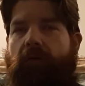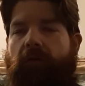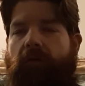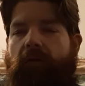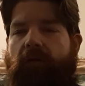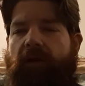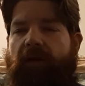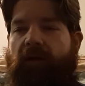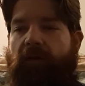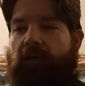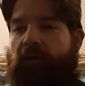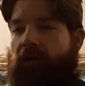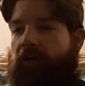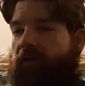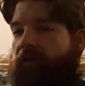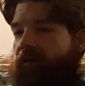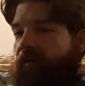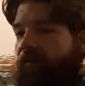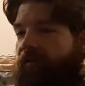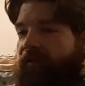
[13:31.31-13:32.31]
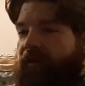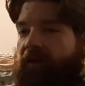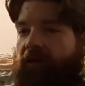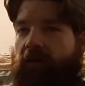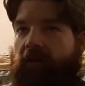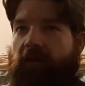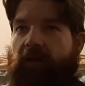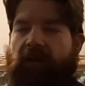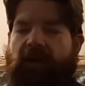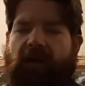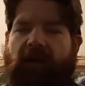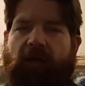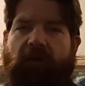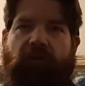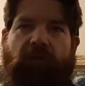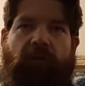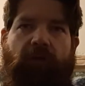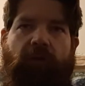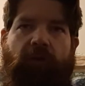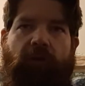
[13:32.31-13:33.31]
Harry Dean Stanton, he asks,
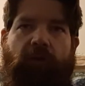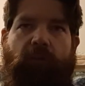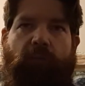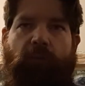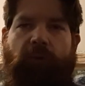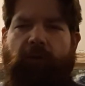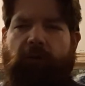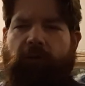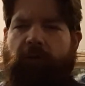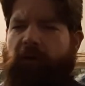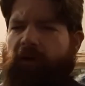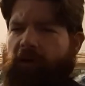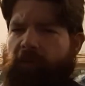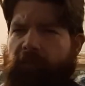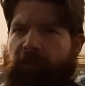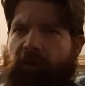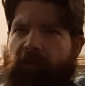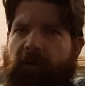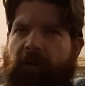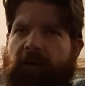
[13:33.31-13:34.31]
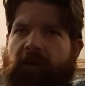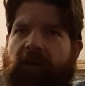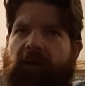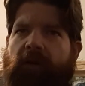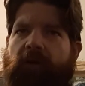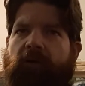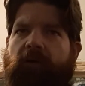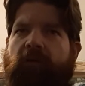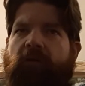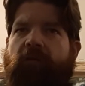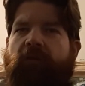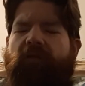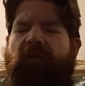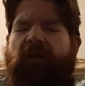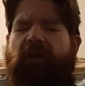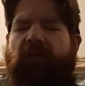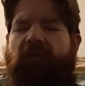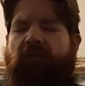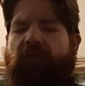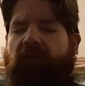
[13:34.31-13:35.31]
he's like, "What are you thinking about right now?"
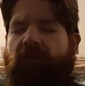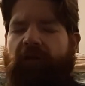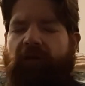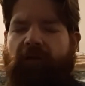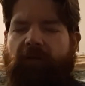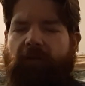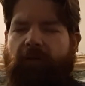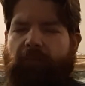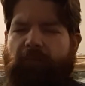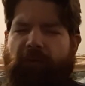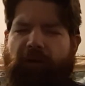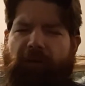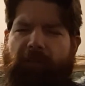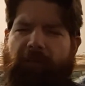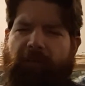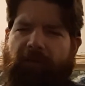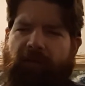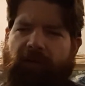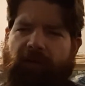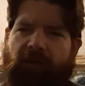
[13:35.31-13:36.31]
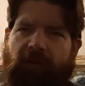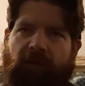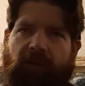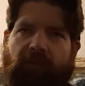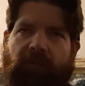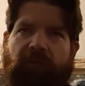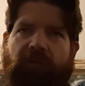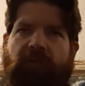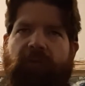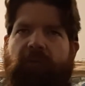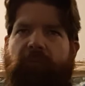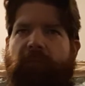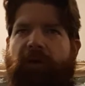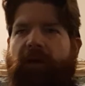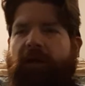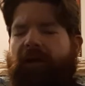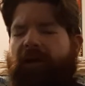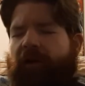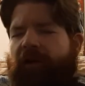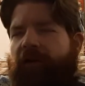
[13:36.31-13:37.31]
And she's like, "I'm thinking about the gifts in my
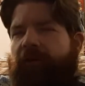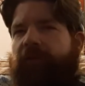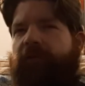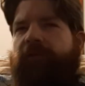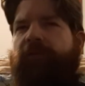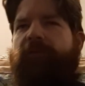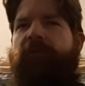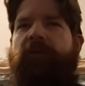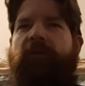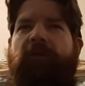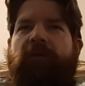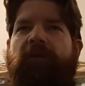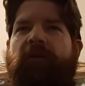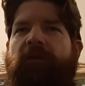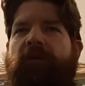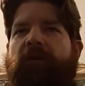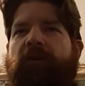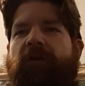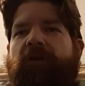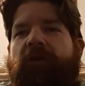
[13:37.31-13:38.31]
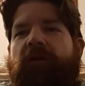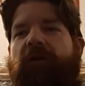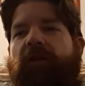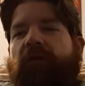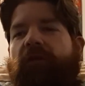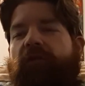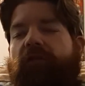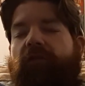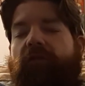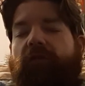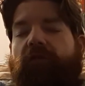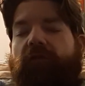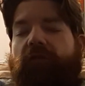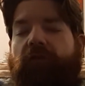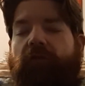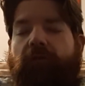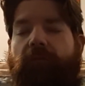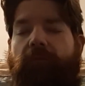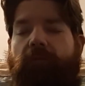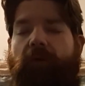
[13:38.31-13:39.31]
life," and she's
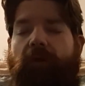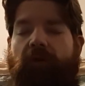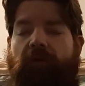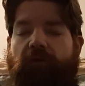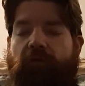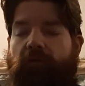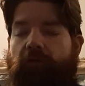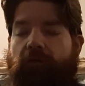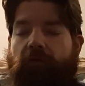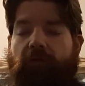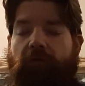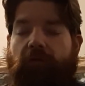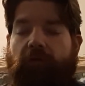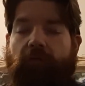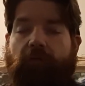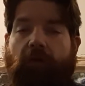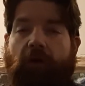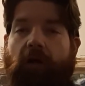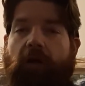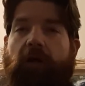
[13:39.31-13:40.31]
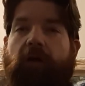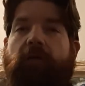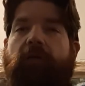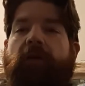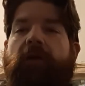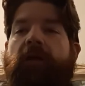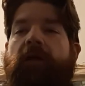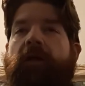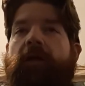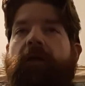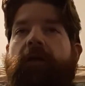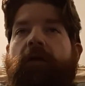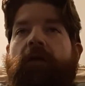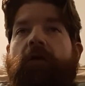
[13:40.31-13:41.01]
just distraught, right?